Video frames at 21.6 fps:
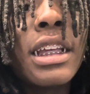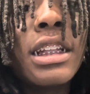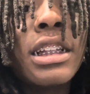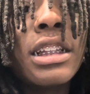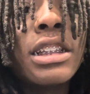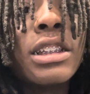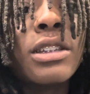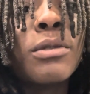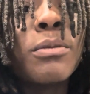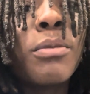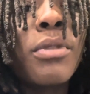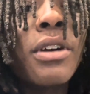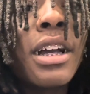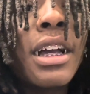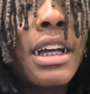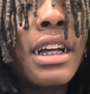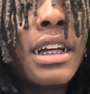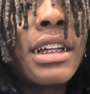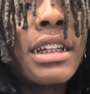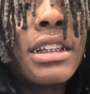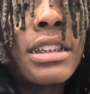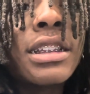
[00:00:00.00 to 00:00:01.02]
The
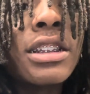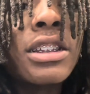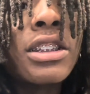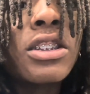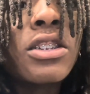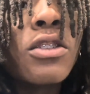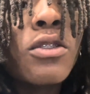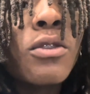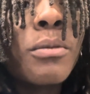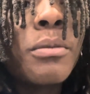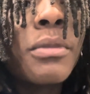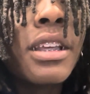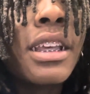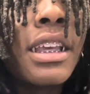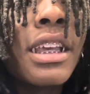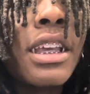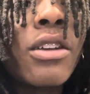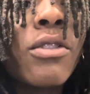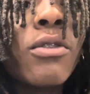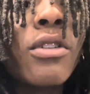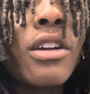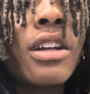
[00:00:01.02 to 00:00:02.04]
surprise assault
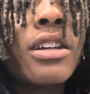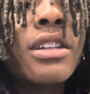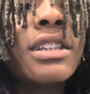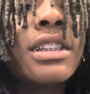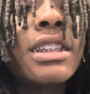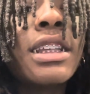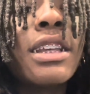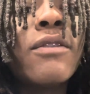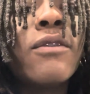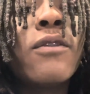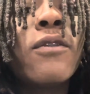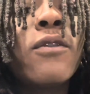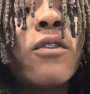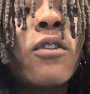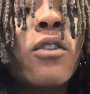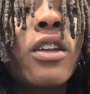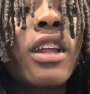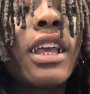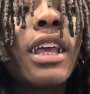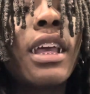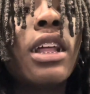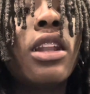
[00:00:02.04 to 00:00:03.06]
began around
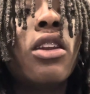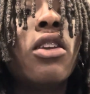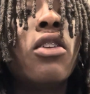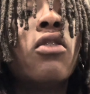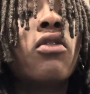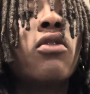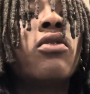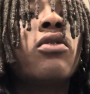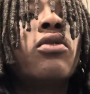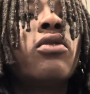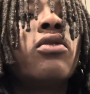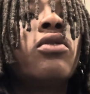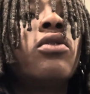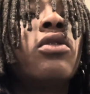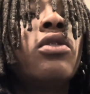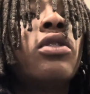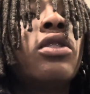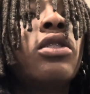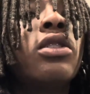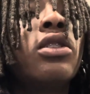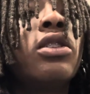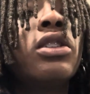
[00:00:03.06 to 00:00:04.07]

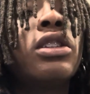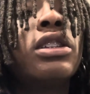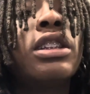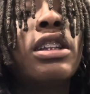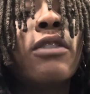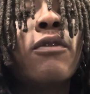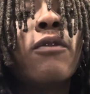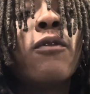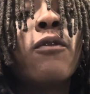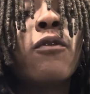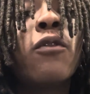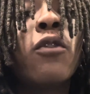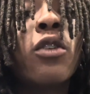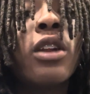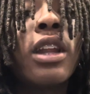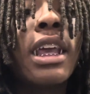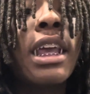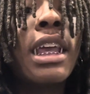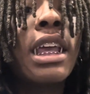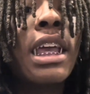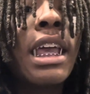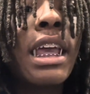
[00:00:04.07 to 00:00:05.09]

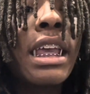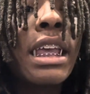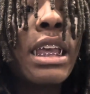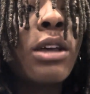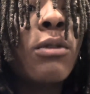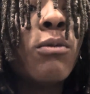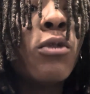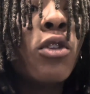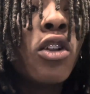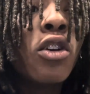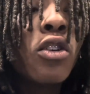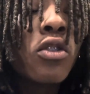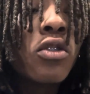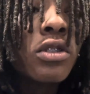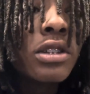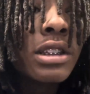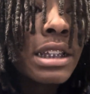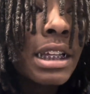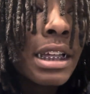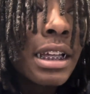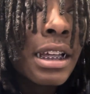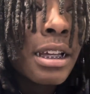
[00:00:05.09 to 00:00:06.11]
7:48 a.m. local
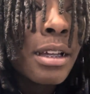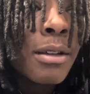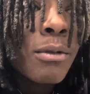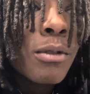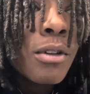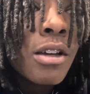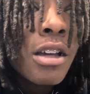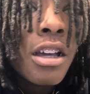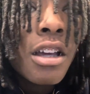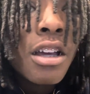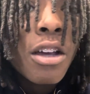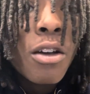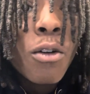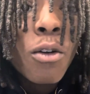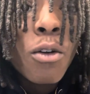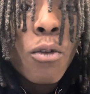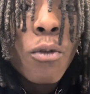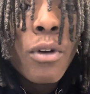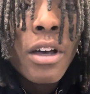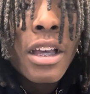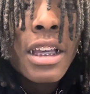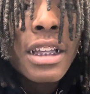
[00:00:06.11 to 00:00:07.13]
time, with
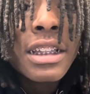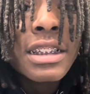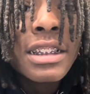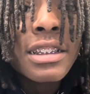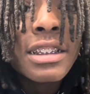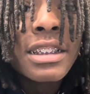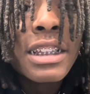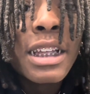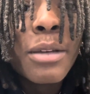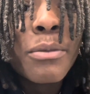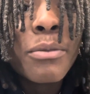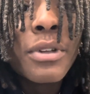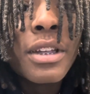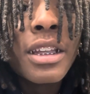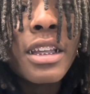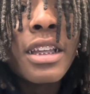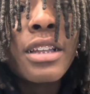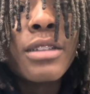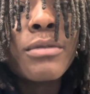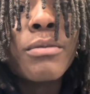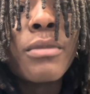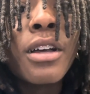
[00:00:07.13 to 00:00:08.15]
waves of
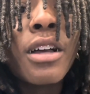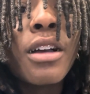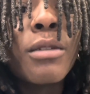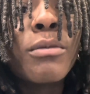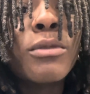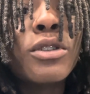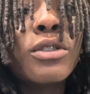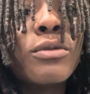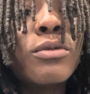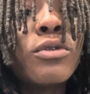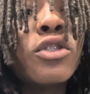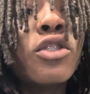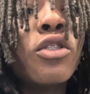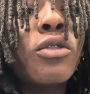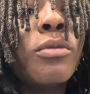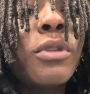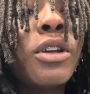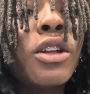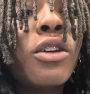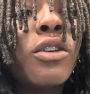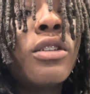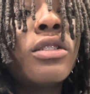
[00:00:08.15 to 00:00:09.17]
Japanese bombers,
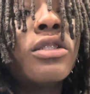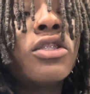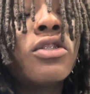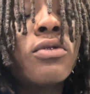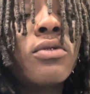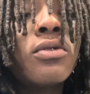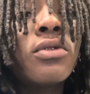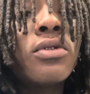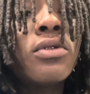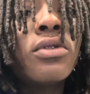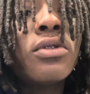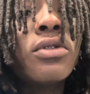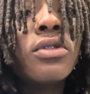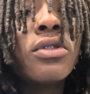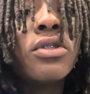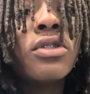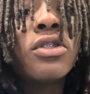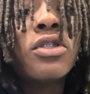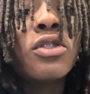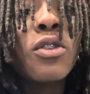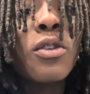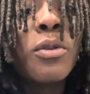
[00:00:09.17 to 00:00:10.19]

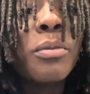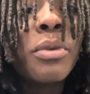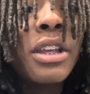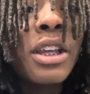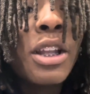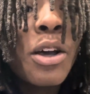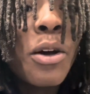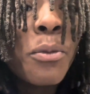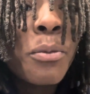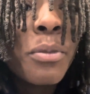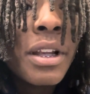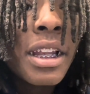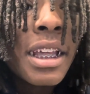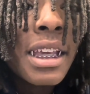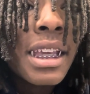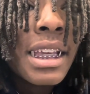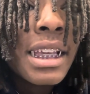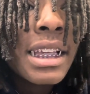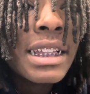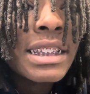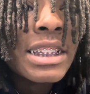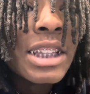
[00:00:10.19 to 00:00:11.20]
torpedo
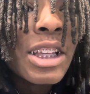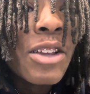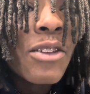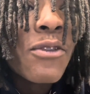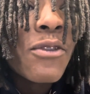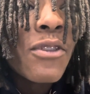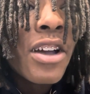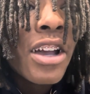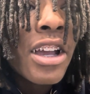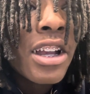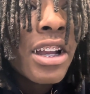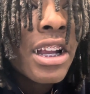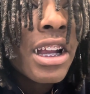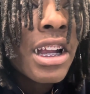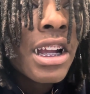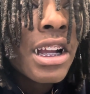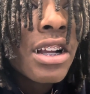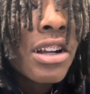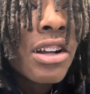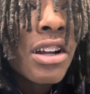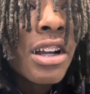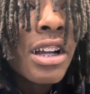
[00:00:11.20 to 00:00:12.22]
planes, and fighter
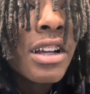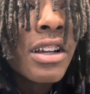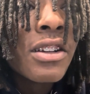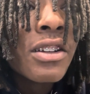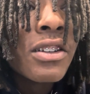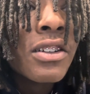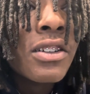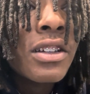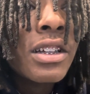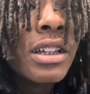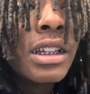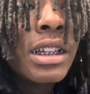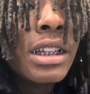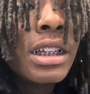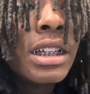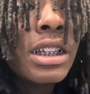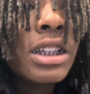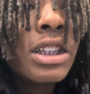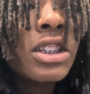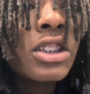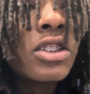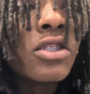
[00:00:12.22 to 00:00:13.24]
aircraft
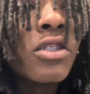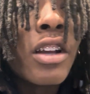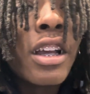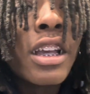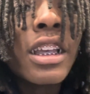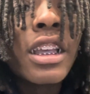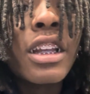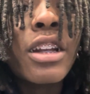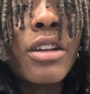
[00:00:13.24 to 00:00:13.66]
striking